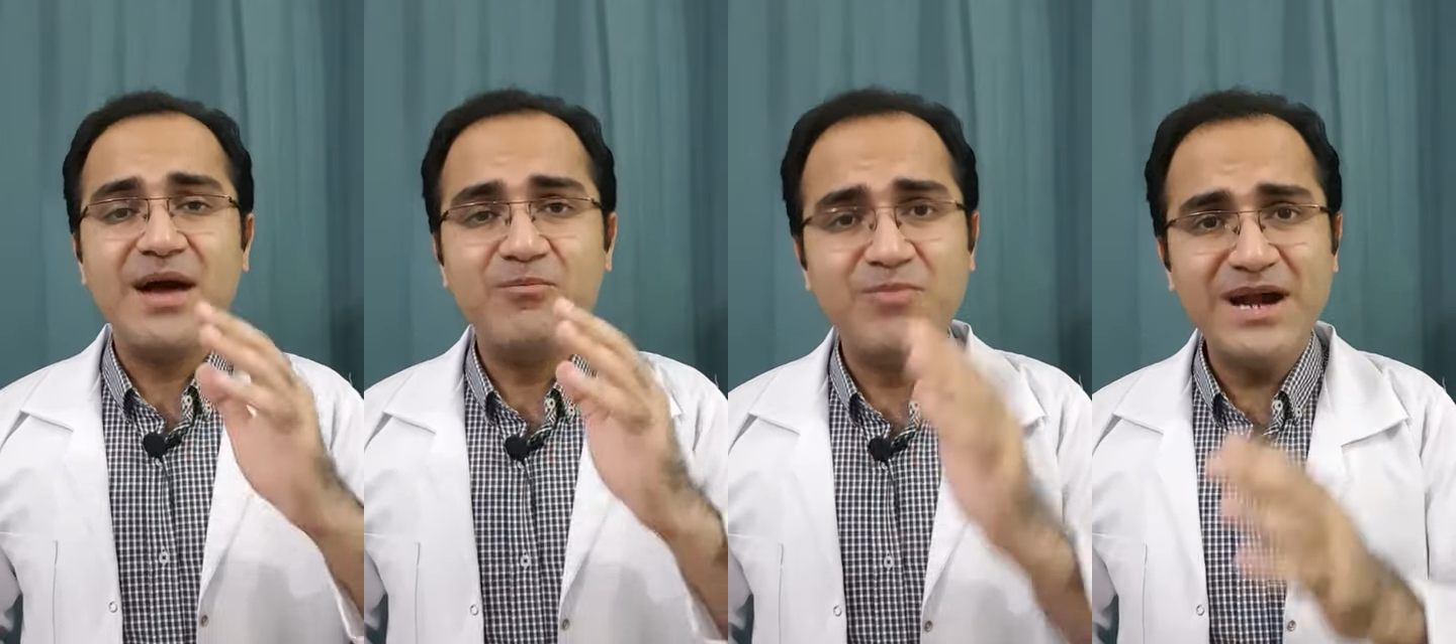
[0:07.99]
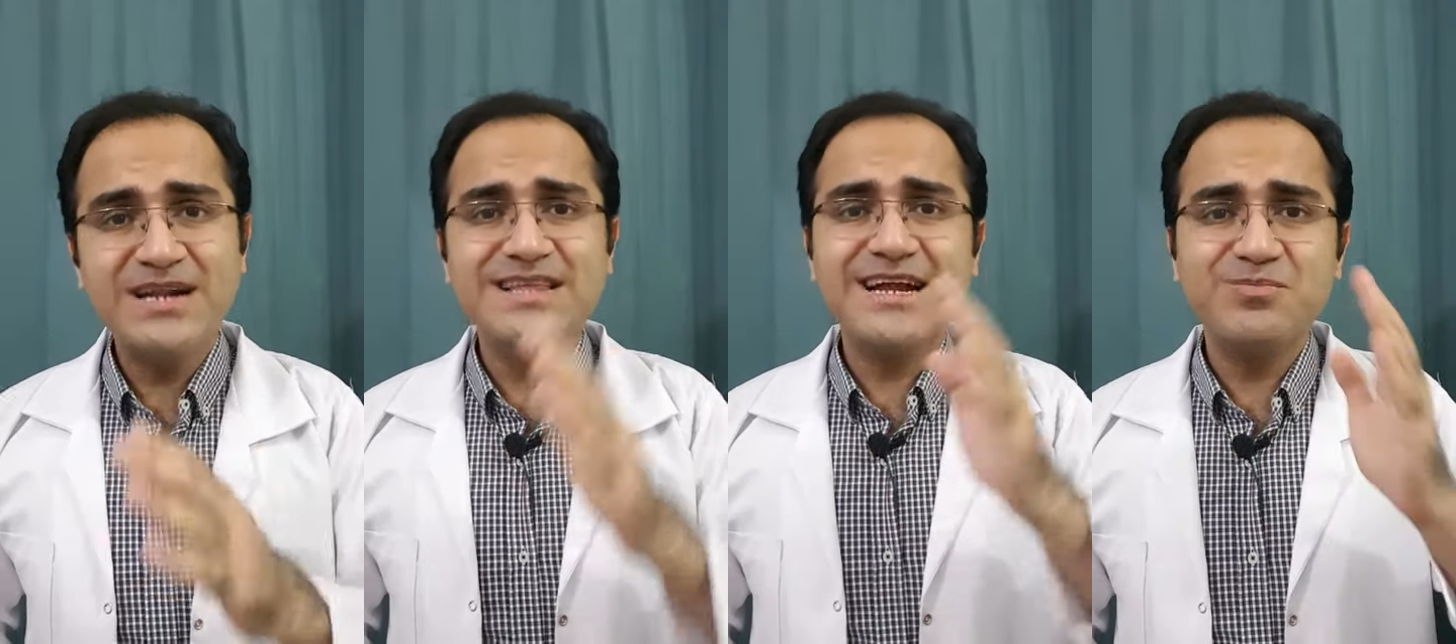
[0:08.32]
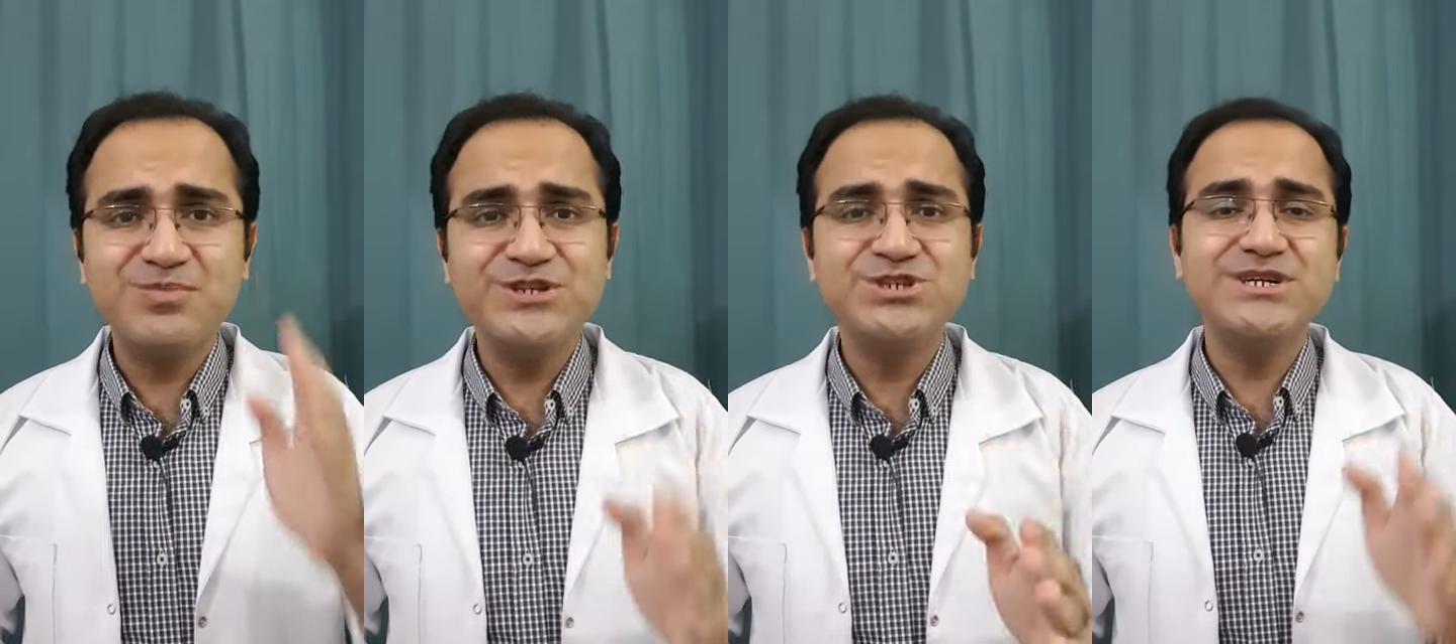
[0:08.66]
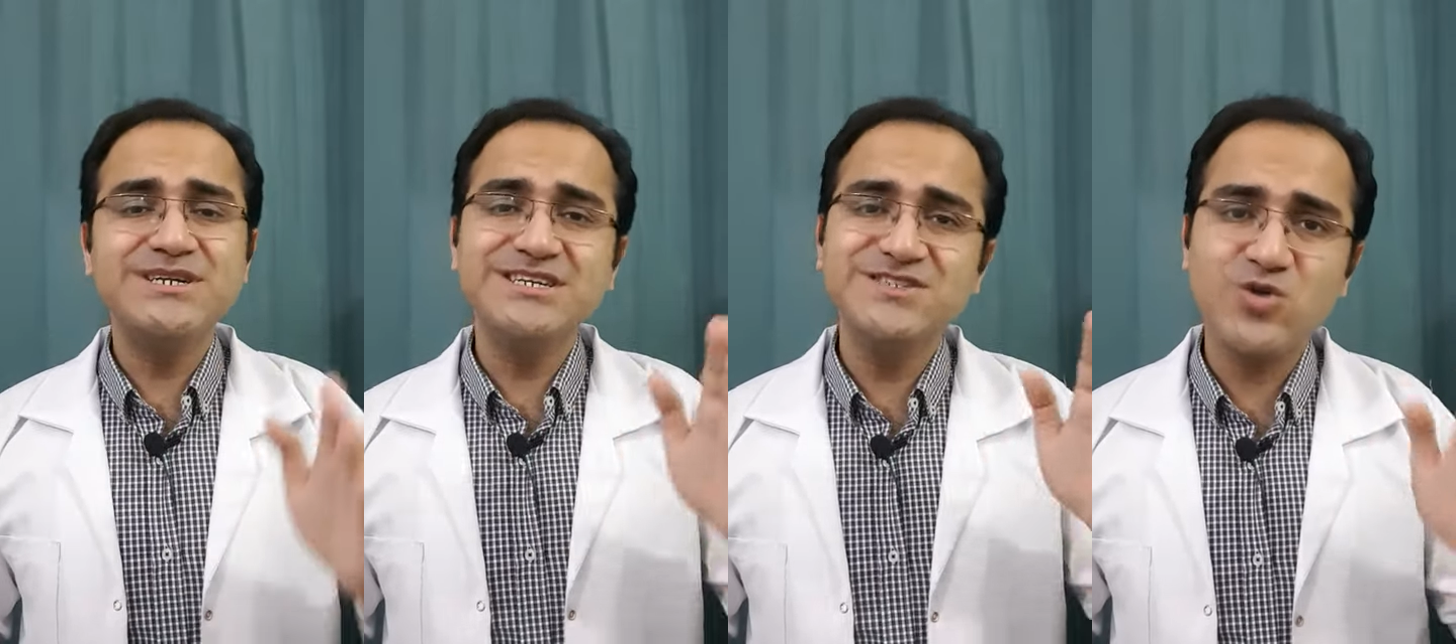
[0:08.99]
but that
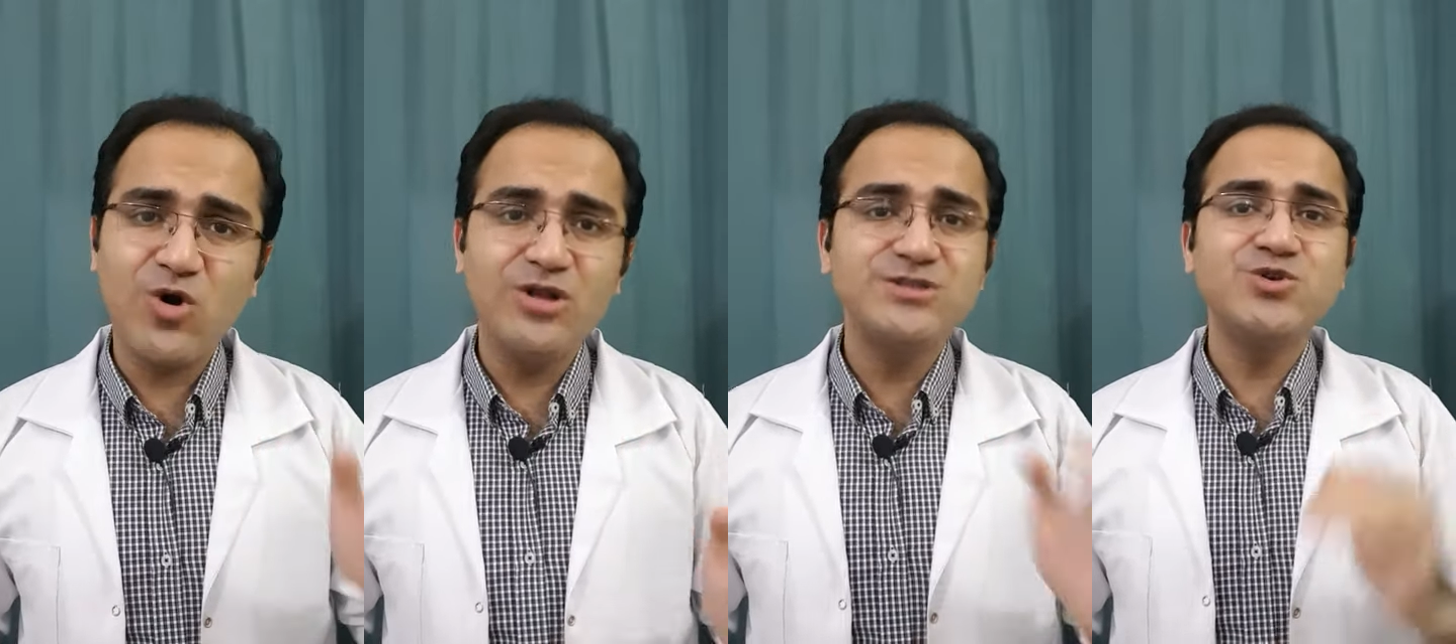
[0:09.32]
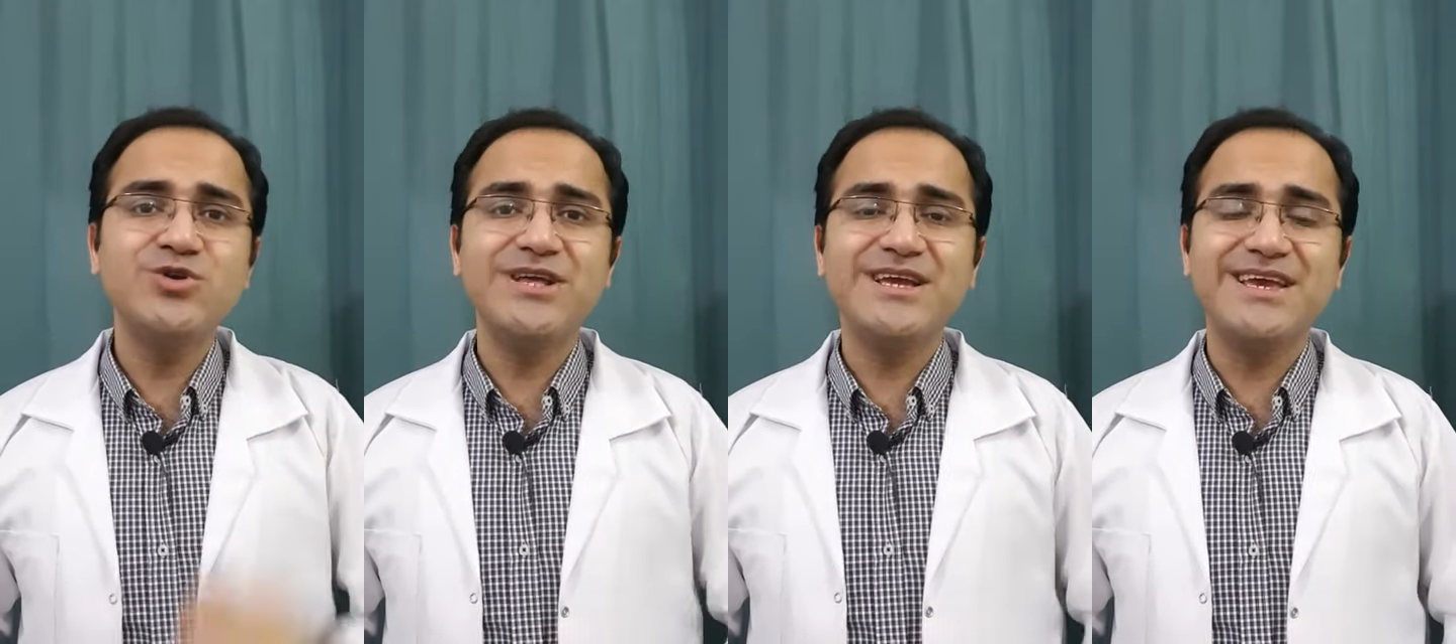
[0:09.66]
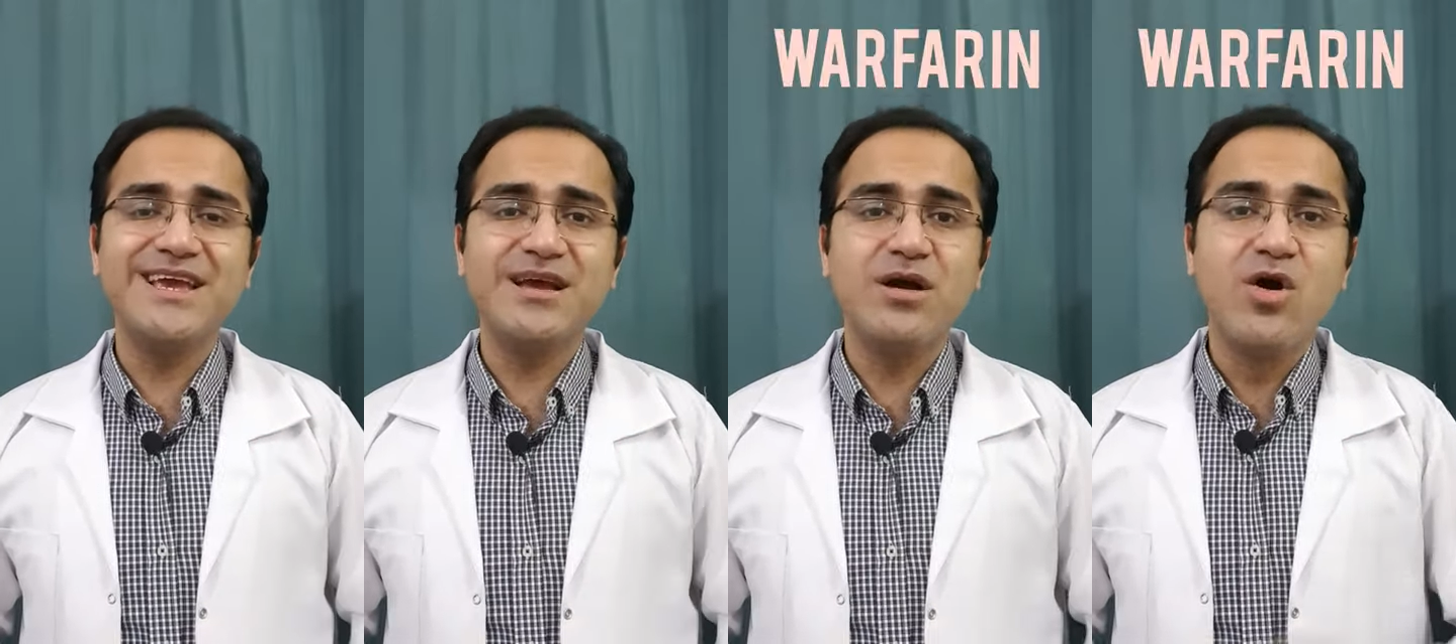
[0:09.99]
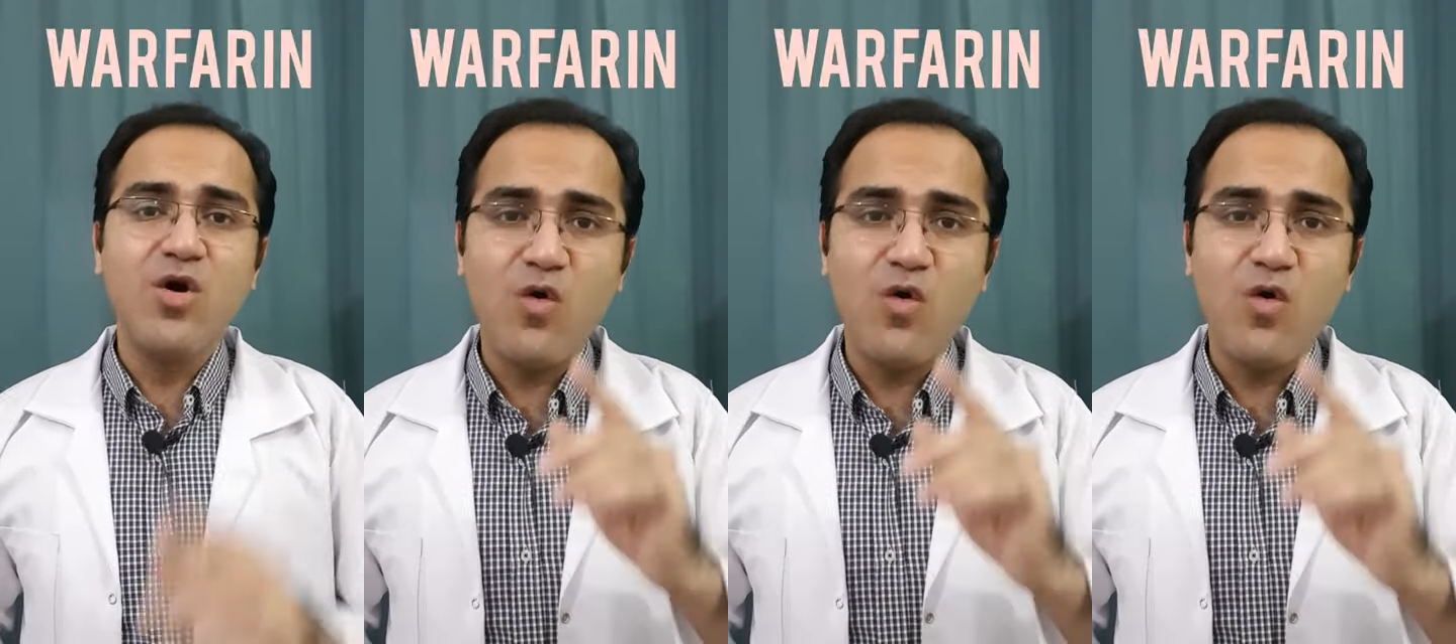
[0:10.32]
patient is also taking